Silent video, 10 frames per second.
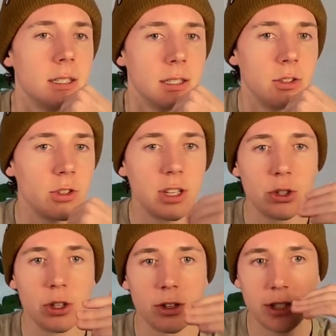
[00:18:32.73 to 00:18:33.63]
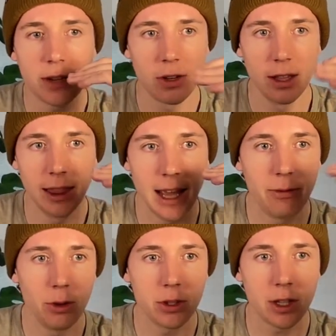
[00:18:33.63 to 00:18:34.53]
So essentially there's different
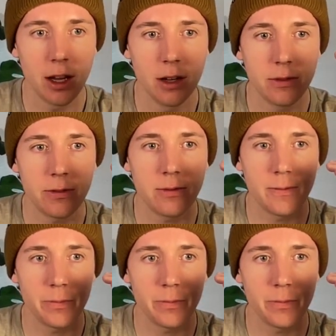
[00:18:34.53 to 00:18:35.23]
levels of